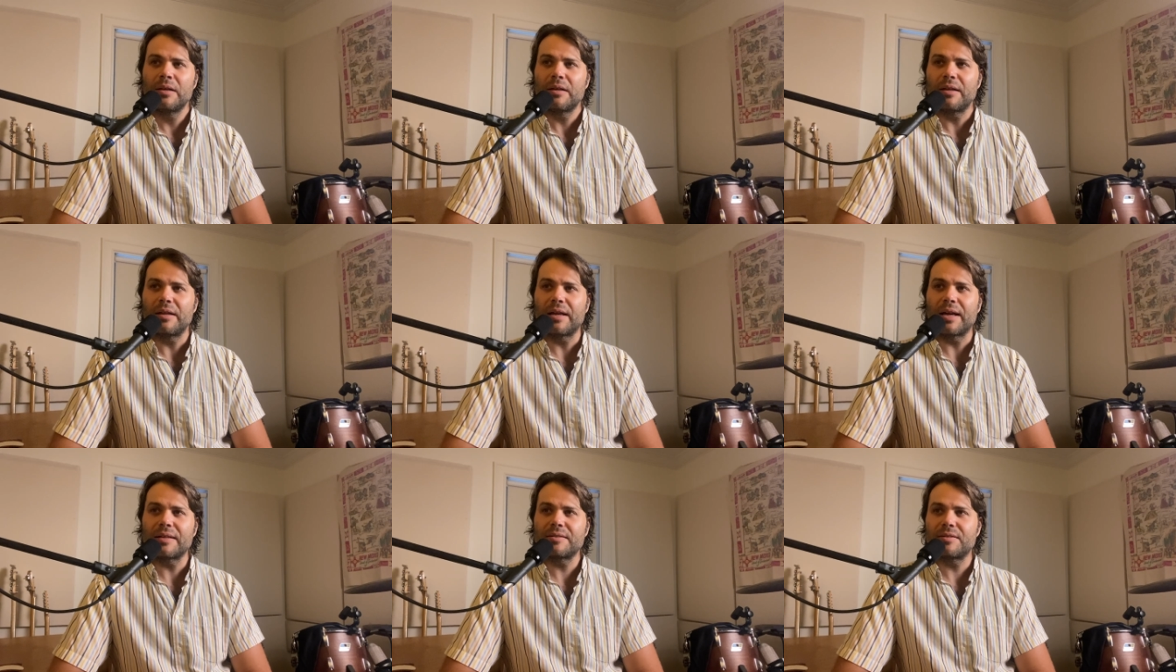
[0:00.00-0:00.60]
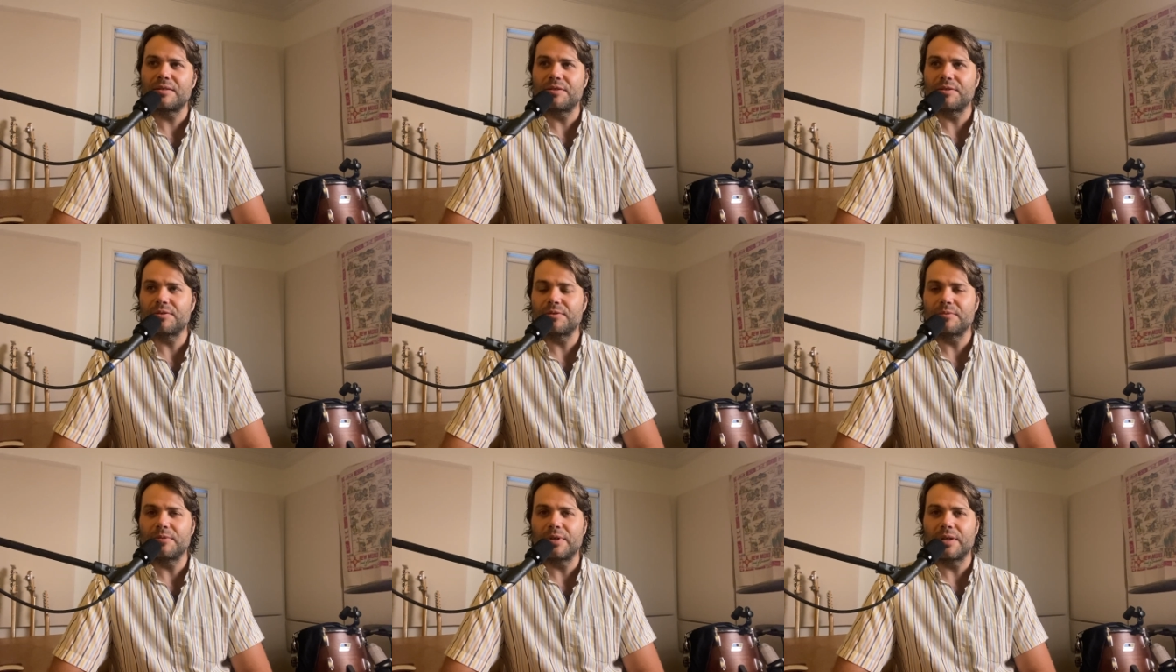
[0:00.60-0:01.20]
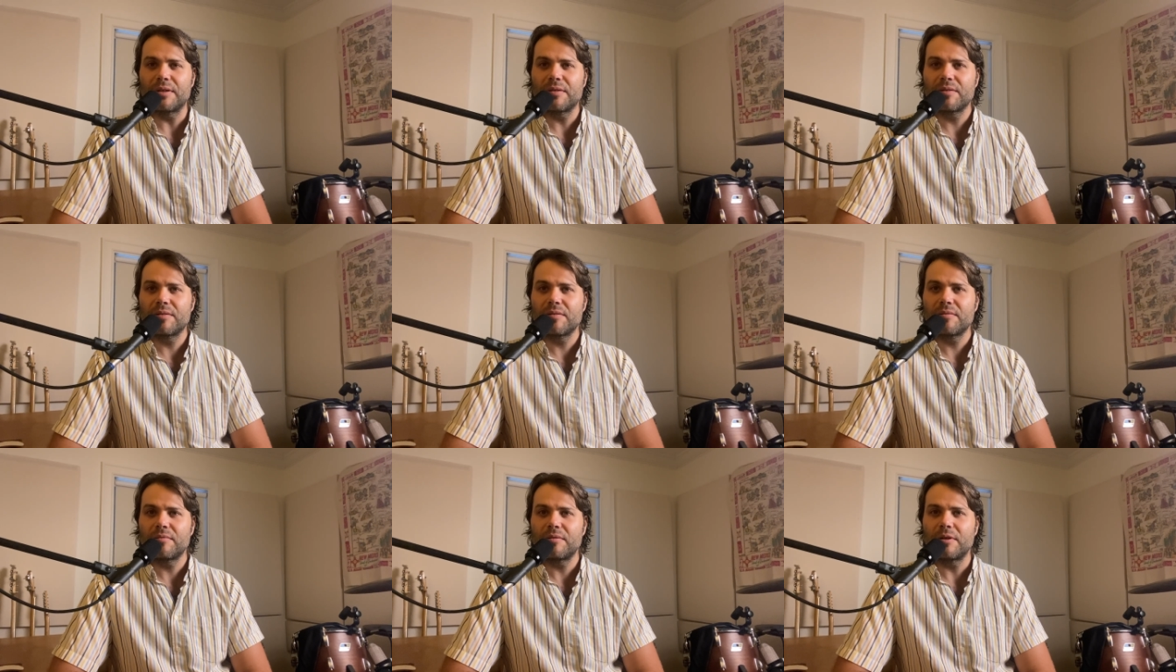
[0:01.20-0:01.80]
it has to do
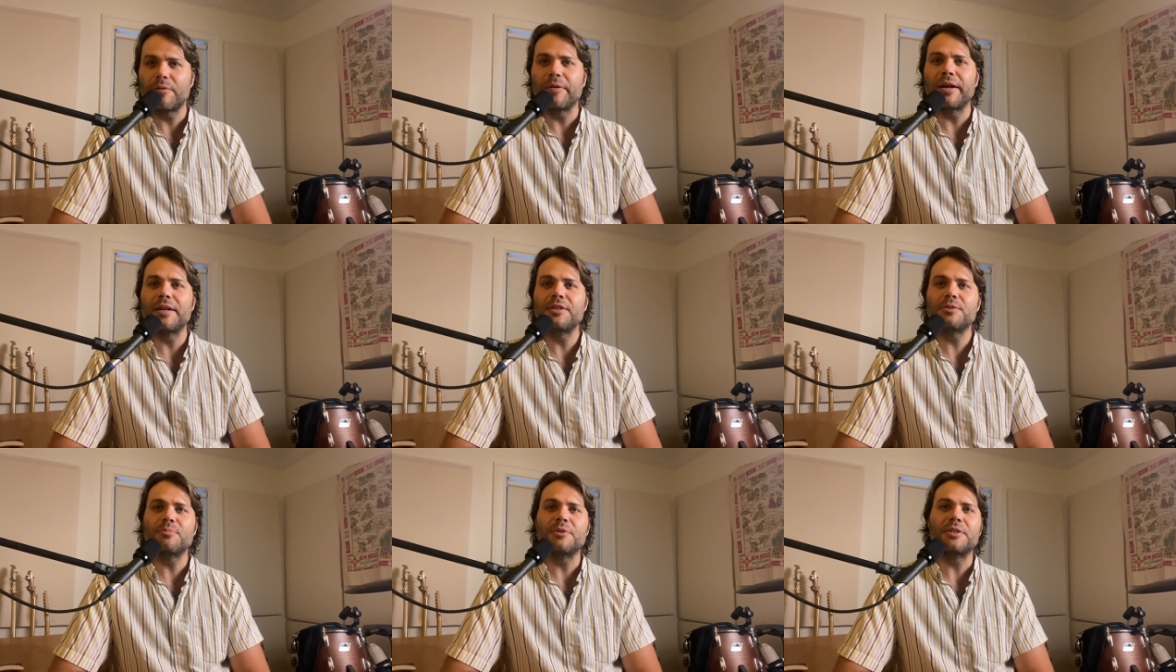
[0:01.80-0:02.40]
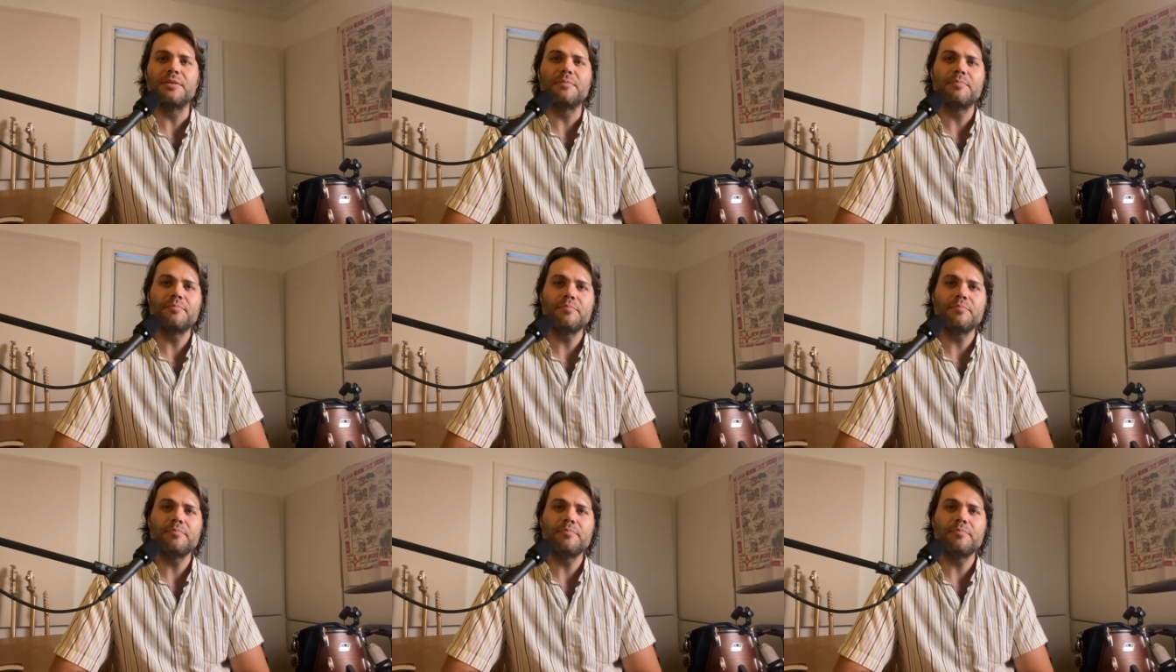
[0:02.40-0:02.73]
with arrangement